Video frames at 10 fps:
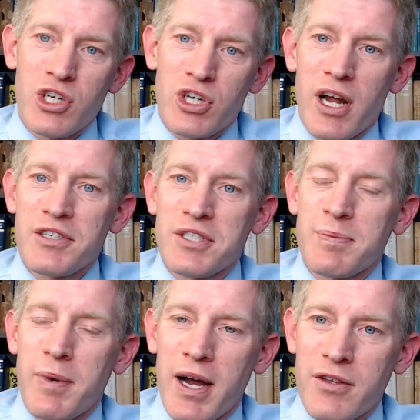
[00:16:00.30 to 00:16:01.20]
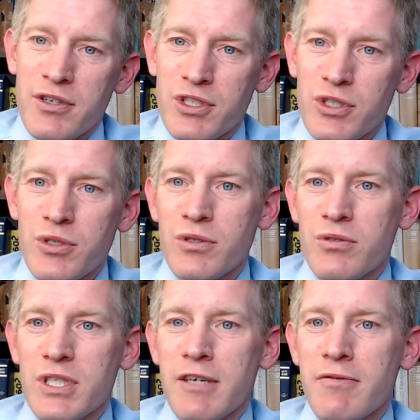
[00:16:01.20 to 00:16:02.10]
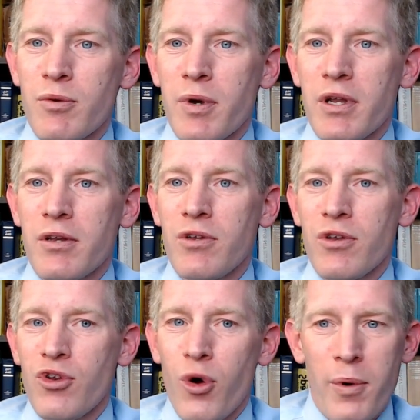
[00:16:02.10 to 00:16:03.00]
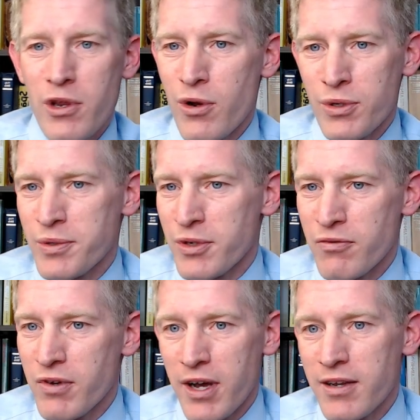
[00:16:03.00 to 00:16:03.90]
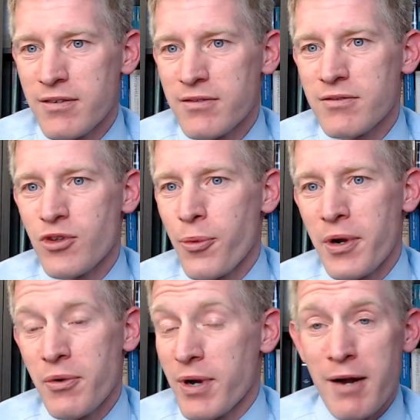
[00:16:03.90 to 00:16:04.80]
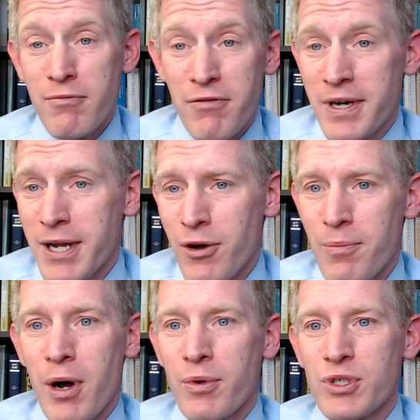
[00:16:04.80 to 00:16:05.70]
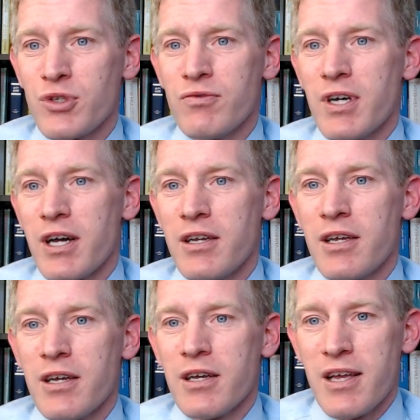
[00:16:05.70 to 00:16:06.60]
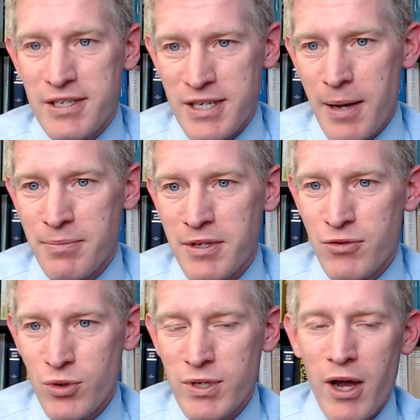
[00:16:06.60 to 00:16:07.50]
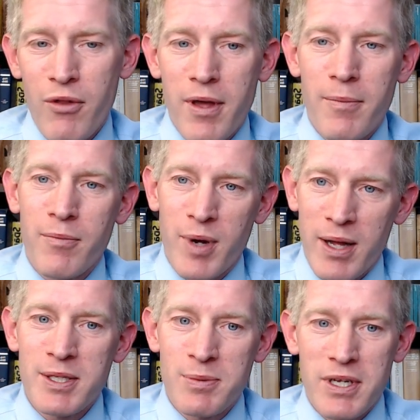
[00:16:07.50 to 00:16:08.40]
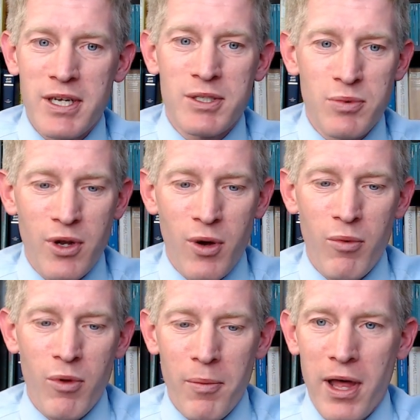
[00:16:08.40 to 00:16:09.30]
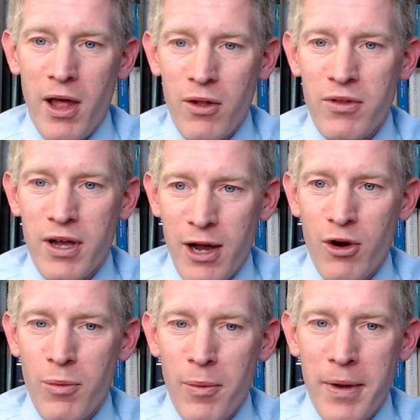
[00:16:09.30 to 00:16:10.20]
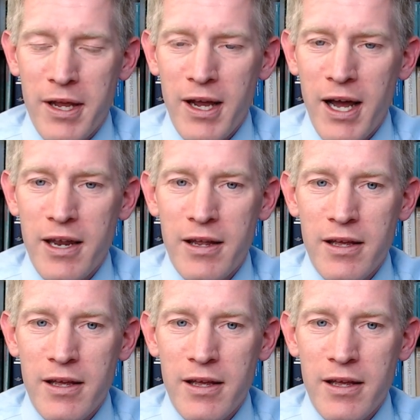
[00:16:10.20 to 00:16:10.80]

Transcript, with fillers: your conscience bothers you even when nobody knows what you've done nobody would ever find out about what you've done except if you tell them well it's because we know we'll be held accountable by god